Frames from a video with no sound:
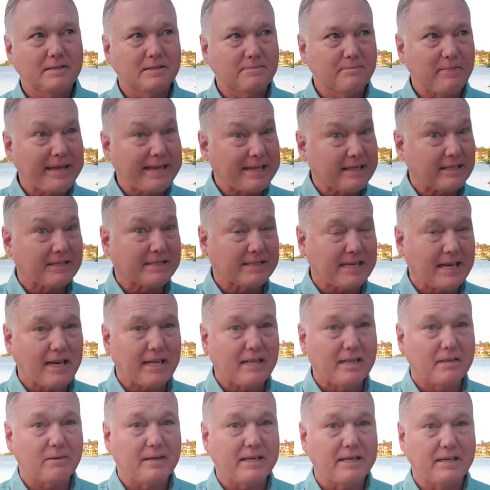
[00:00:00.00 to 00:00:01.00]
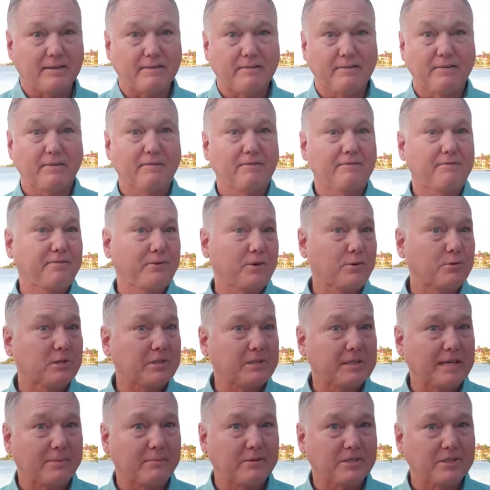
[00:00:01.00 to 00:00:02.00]
make a sale in fewer
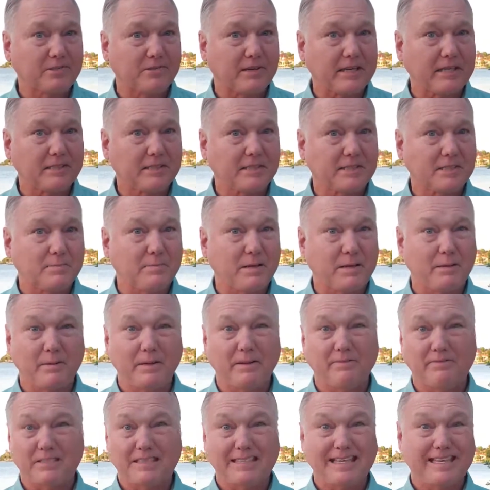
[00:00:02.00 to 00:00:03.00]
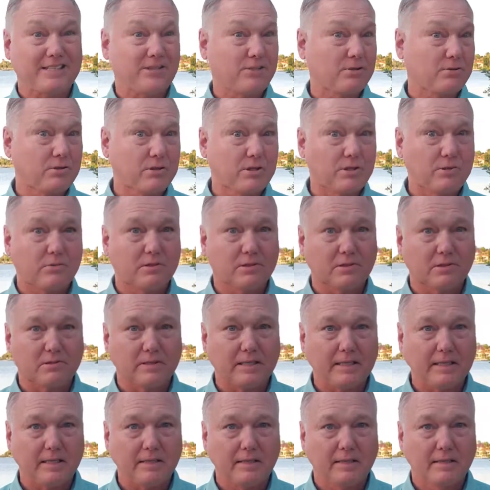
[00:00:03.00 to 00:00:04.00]
demonstrations. Maybe if it takes you 2 or
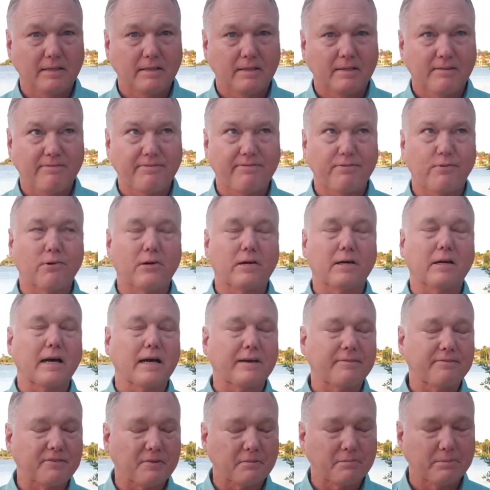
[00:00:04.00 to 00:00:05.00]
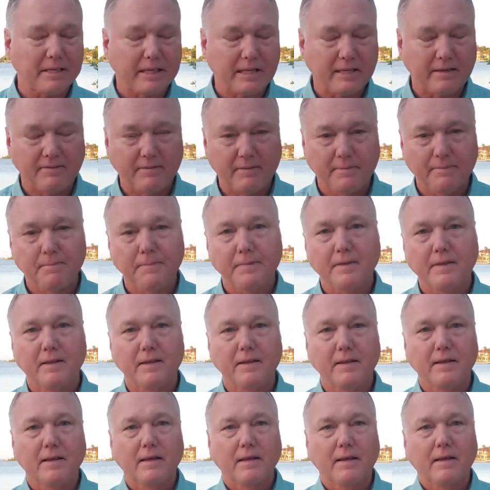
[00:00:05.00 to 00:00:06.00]
3, 4, God forbid,
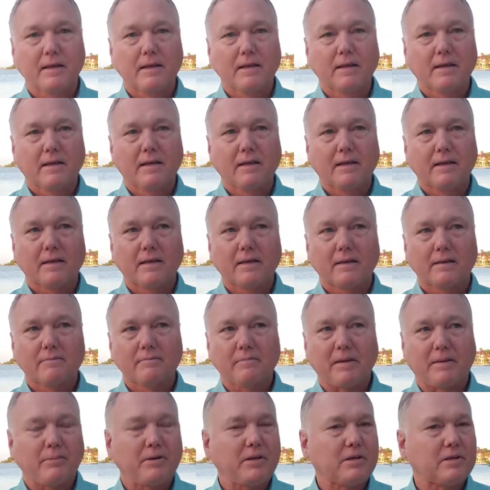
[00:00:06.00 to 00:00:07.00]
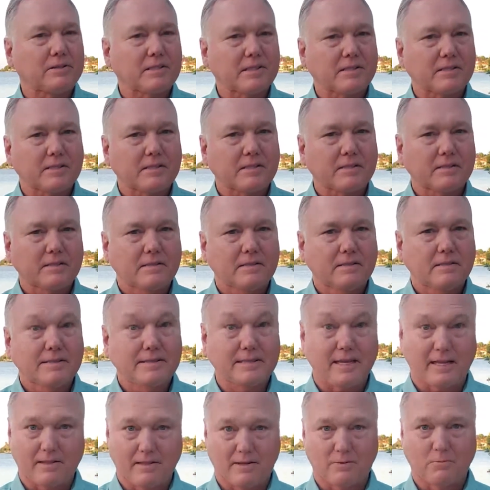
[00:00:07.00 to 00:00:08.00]
maybe you'll just
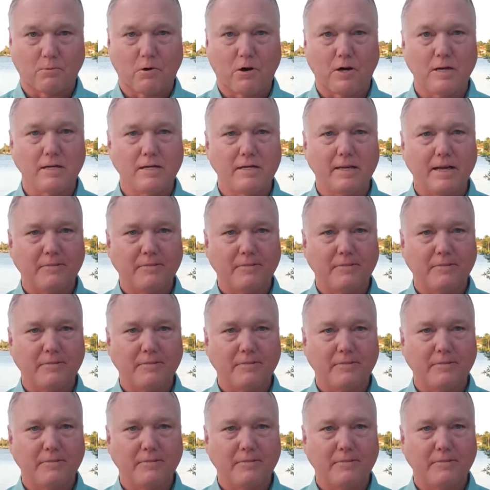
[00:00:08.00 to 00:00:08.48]
sell in 1